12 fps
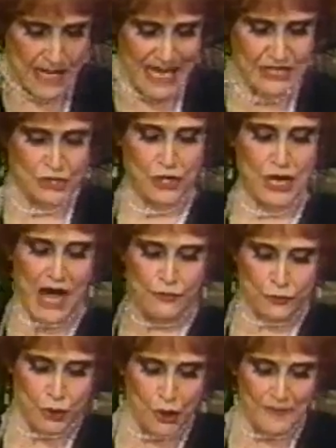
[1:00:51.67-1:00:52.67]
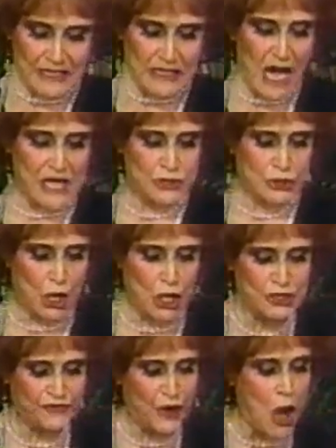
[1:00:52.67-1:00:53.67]
Is there not room in God's
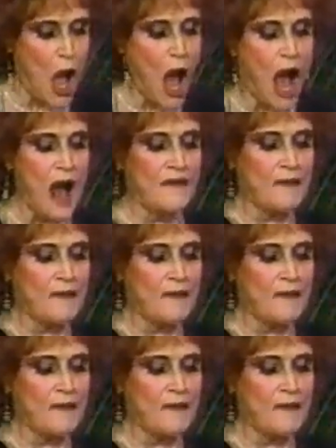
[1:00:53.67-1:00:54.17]
church for all